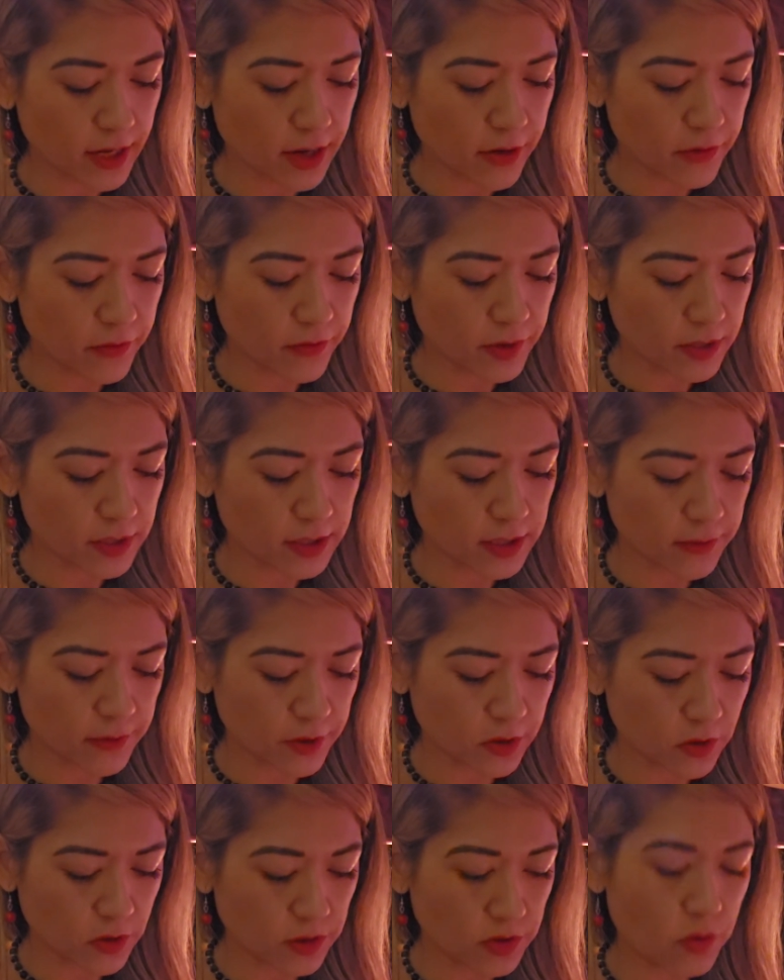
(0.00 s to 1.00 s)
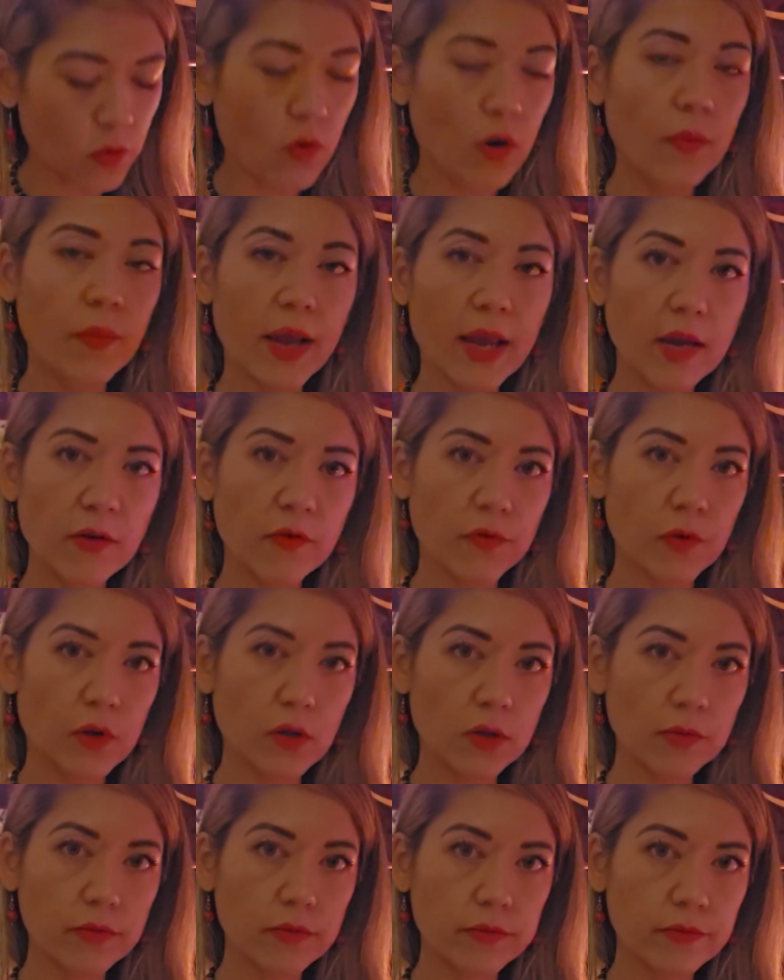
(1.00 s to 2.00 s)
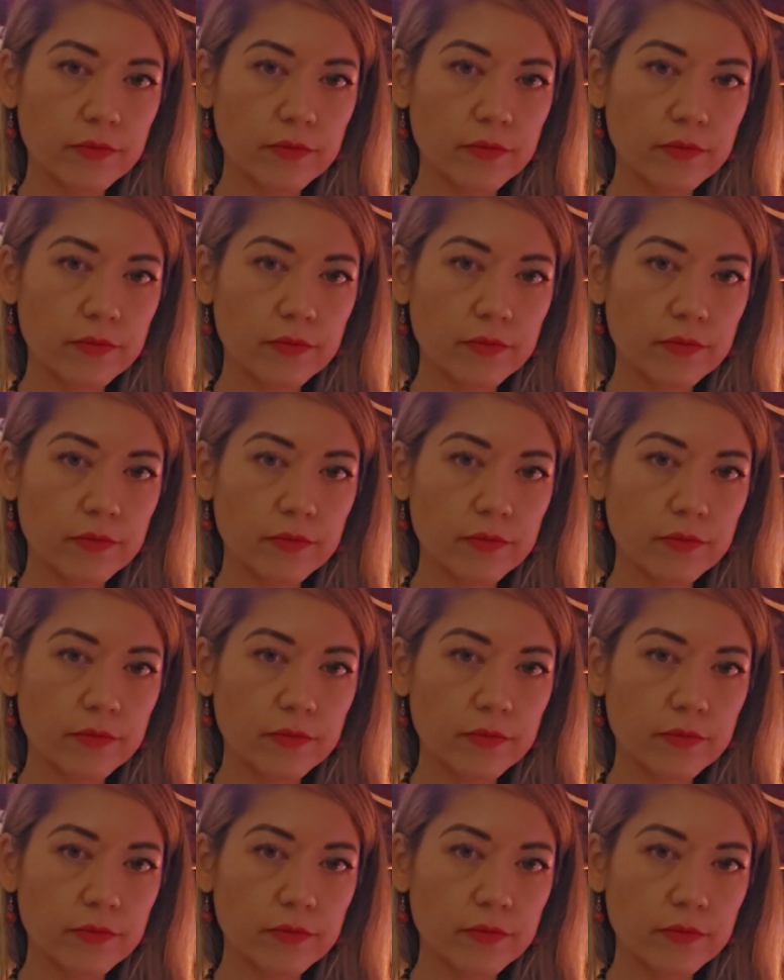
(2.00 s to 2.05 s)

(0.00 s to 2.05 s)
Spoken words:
if difficult or painful.